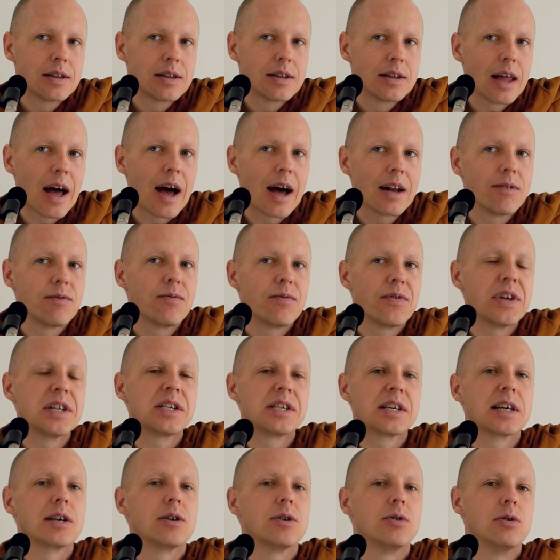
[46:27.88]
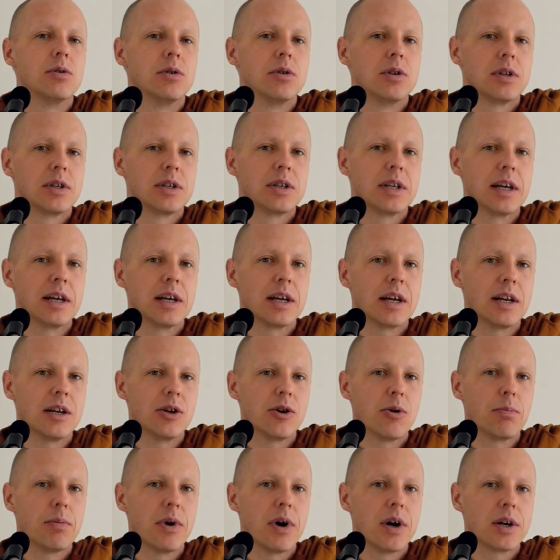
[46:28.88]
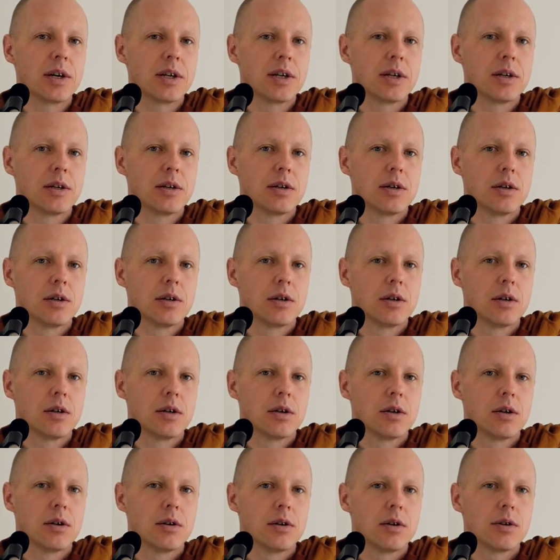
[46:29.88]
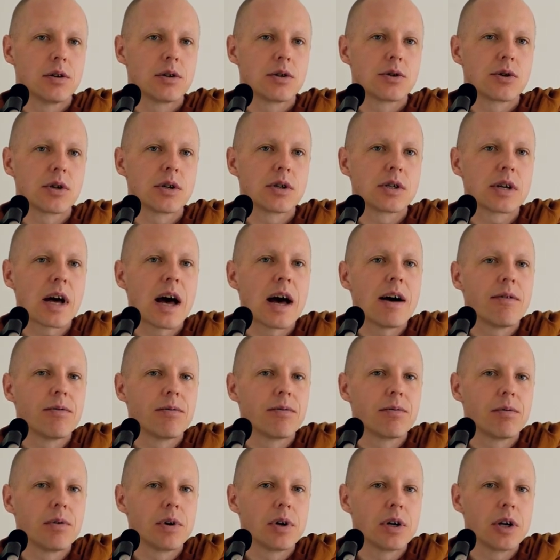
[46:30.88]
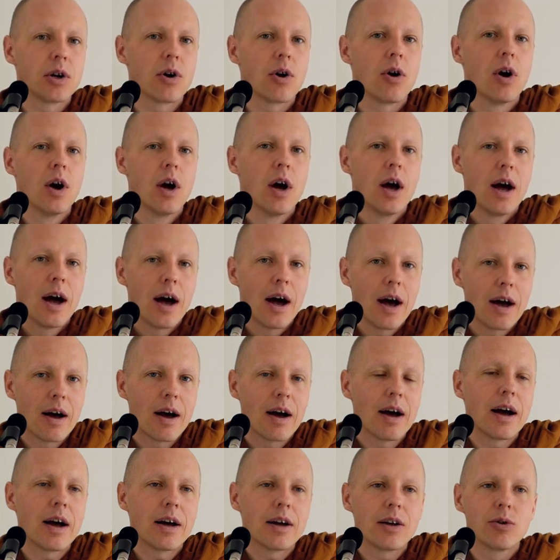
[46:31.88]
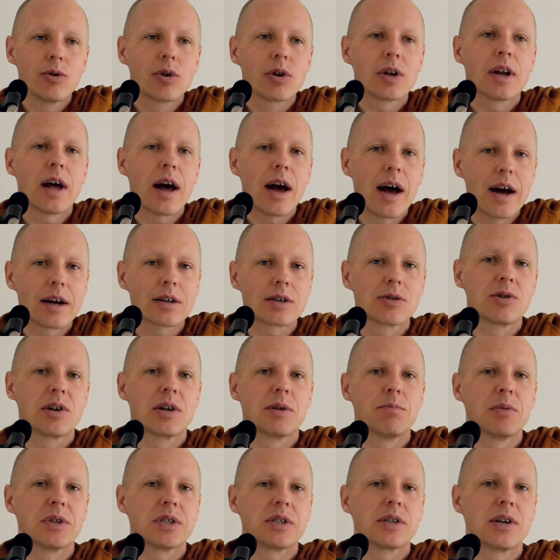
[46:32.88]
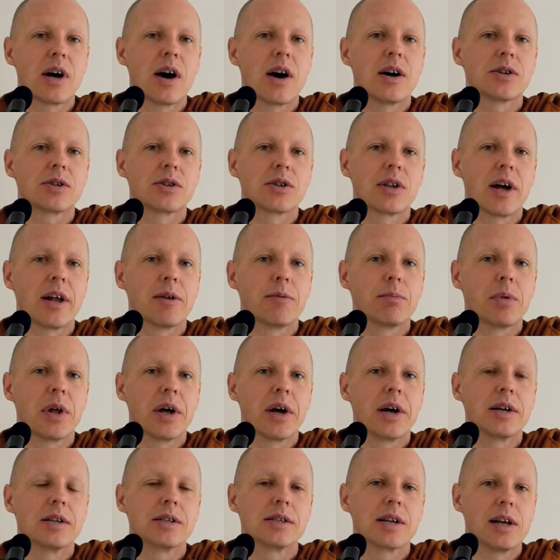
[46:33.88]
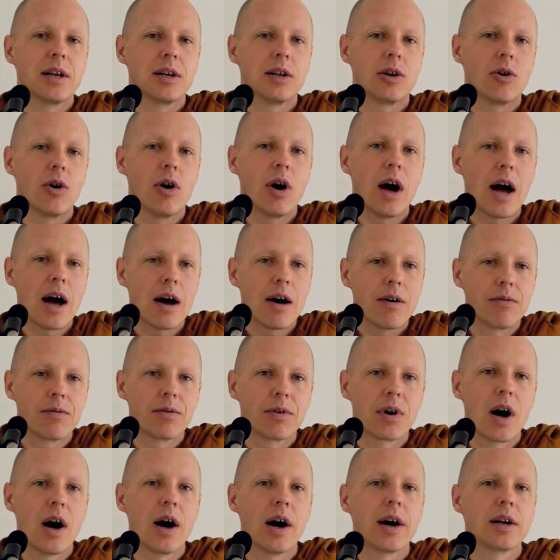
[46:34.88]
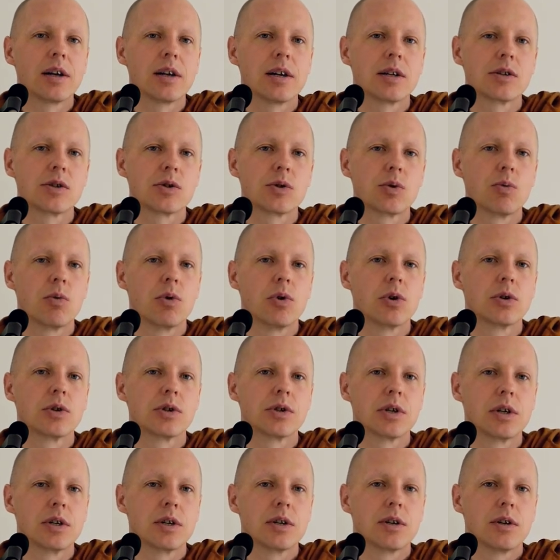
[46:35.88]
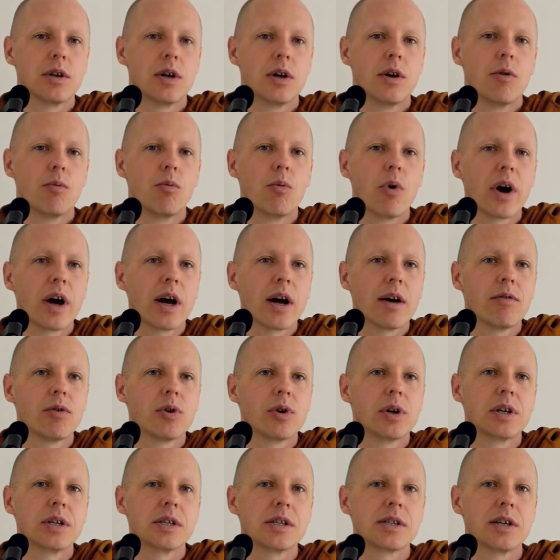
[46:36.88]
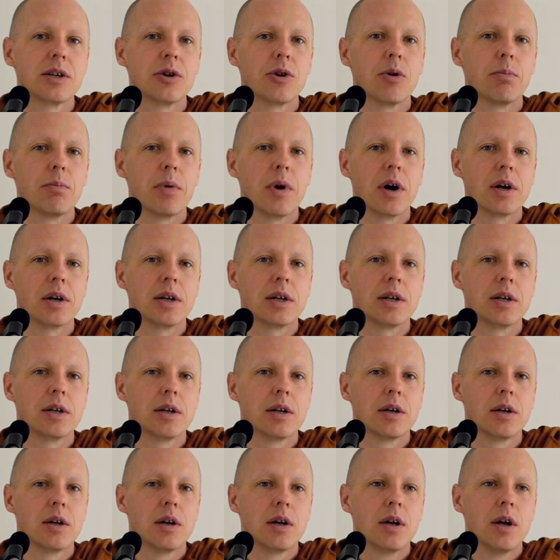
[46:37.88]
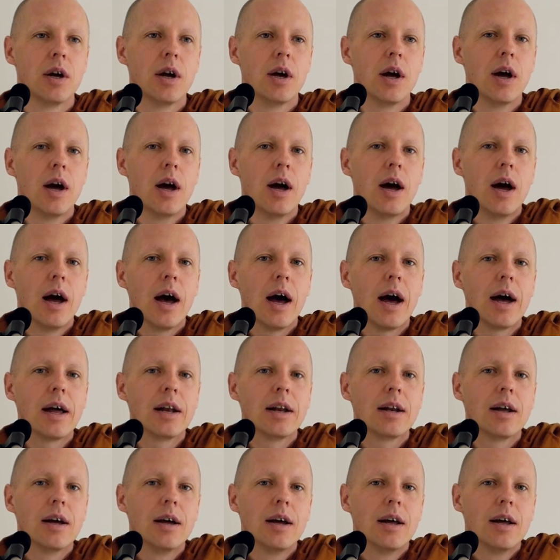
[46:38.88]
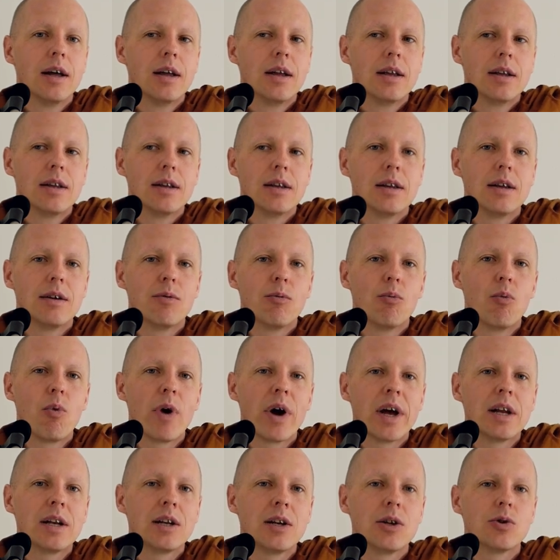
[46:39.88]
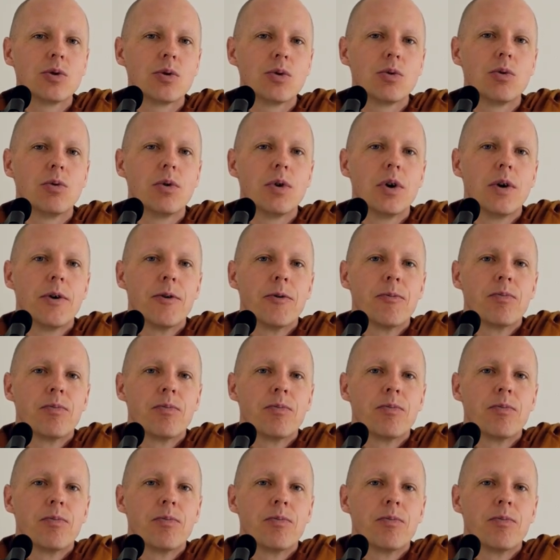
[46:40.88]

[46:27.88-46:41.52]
that physical thing in your body. Just have, you know, you can actually massage that place and, you know, have kindness towards it, wherever it is in your body. And when you,